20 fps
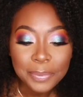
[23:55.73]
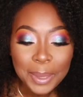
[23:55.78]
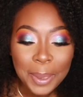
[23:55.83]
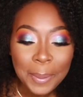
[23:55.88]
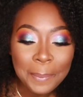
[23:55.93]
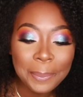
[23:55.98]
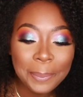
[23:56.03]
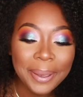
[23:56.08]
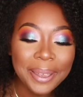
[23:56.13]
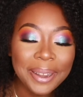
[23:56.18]

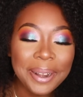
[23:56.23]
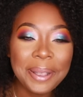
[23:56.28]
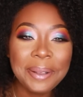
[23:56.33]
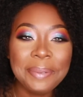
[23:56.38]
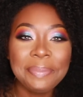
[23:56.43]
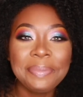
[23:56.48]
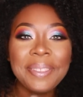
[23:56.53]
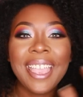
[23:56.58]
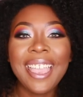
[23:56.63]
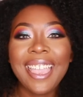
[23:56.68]
But
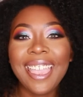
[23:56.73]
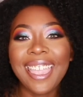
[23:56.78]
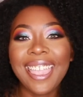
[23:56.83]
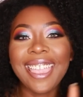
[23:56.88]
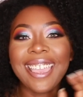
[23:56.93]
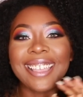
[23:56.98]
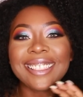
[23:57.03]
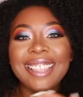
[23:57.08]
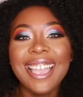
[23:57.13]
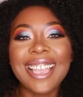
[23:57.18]

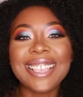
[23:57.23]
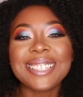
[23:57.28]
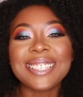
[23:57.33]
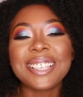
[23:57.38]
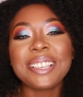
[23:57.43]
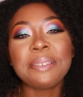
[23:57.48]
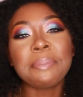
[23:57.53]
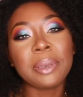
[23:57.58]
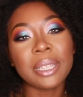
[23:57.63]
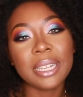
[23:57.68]
and last
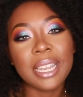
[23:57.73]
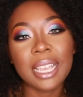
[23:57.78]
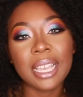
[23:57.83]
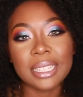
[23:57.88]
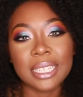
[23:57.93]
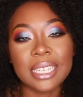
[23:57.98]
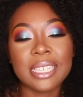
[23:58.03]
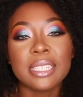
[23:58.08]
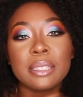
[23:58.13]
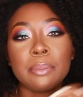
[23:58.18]
but not
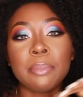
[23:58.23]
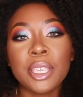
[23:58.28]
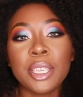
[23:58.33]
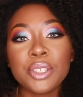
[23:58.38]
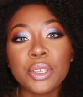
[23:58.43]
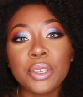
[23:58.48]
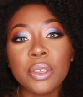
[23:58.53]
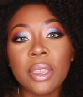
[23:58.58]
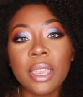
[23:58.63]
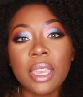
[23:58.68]
least, make sure
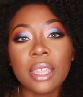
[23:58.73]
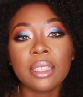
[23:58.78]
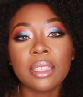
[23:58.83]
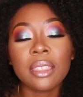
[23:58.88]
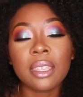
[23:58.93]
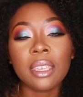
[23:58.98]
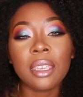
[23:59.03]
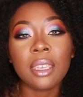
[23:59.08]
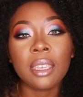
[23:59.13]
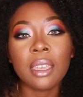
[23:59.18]
you hit
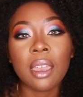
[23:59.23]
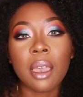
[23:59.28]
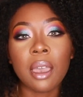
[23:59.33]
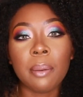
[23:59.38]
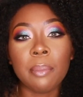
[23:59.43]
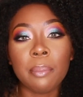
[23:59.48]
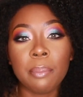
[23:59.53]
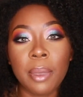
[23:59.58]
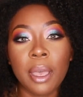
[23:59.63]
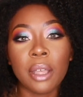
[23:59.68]
the bell